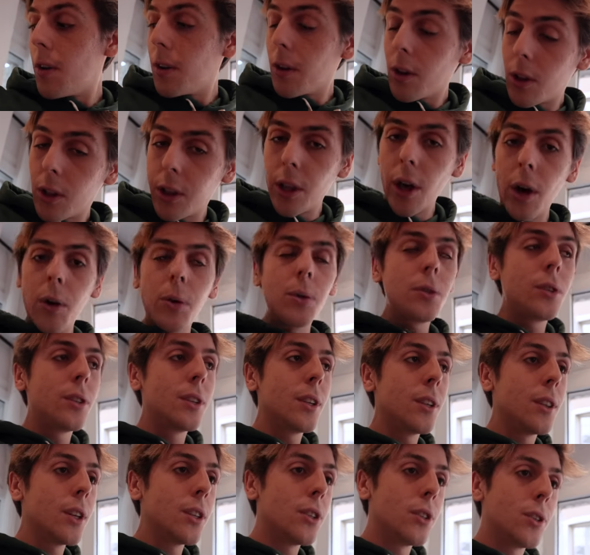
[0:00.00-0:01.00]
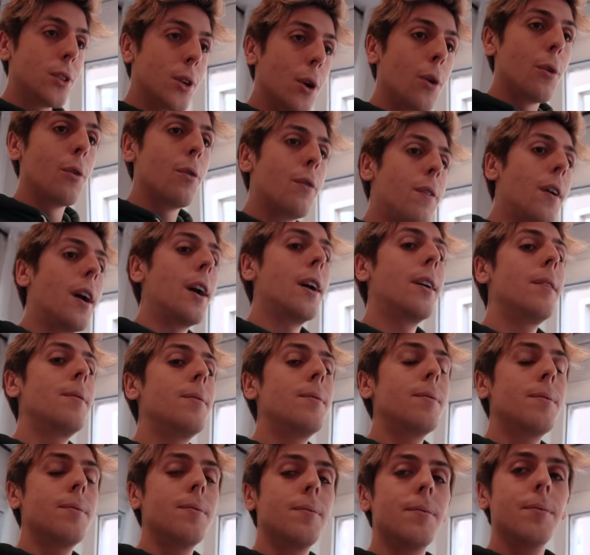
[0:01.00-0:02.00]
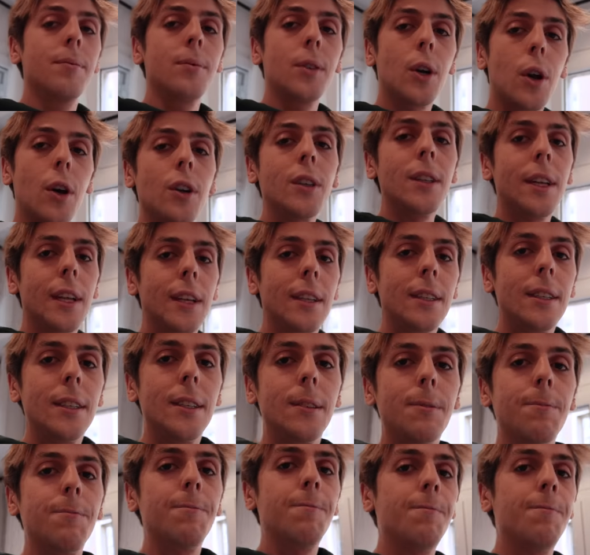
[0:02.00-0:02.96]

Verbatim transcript: close the sofa curtains.